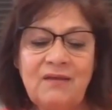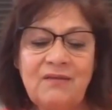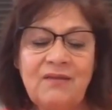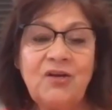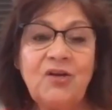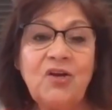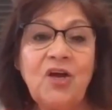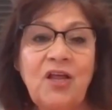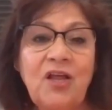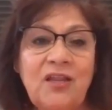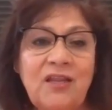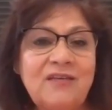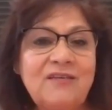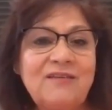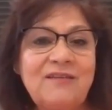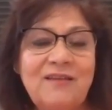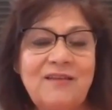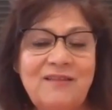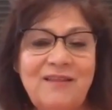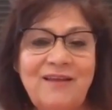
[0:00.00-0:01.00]
the knowledge
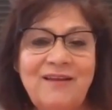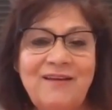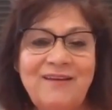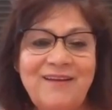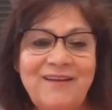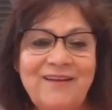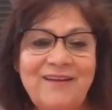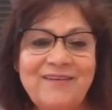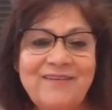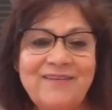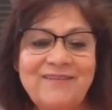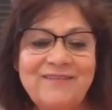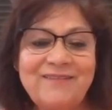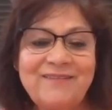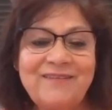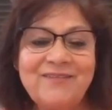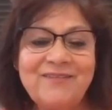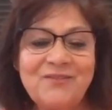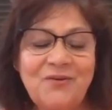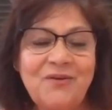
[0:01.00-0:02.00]
that they need, is
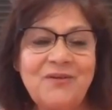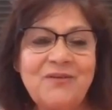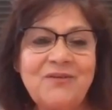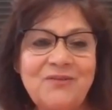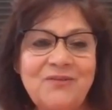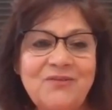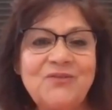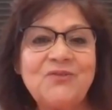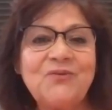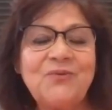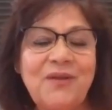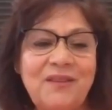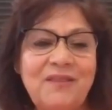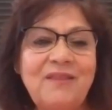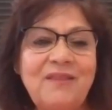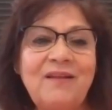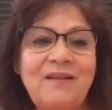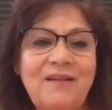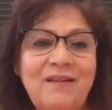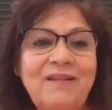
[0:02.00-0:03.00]
just going to
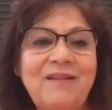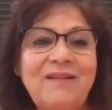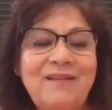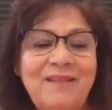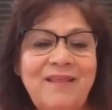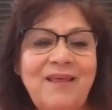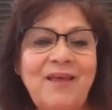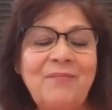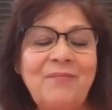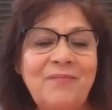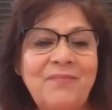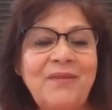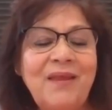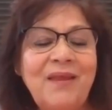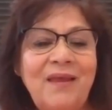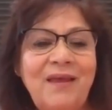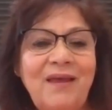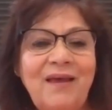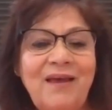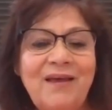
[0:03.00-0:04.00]
strengthen them
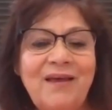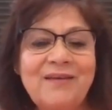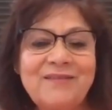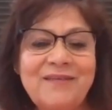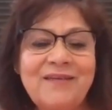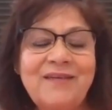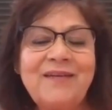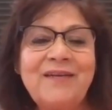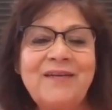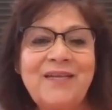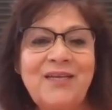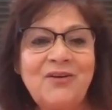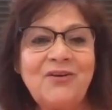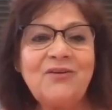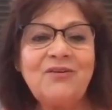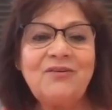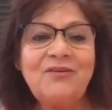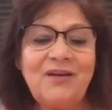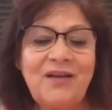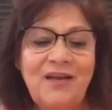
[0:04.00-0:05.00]
as a
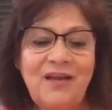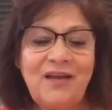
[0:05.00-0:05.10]
leader,